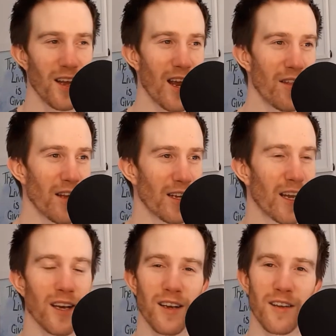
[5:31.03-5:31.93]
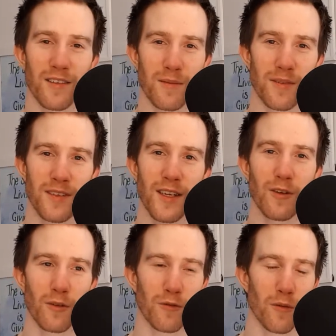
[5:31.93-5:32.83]
and they get some
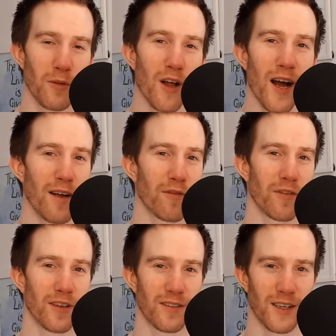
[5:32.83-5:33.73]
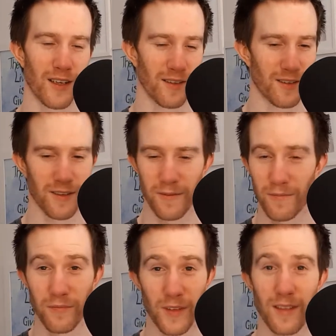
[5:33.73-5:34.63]
signals from life that says,
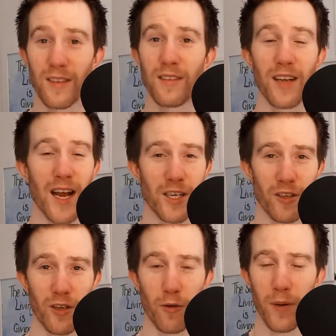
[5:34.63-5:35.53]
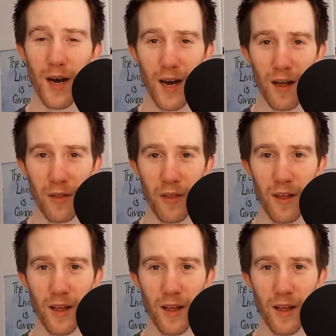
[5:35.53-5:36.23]
this isn't actually your path.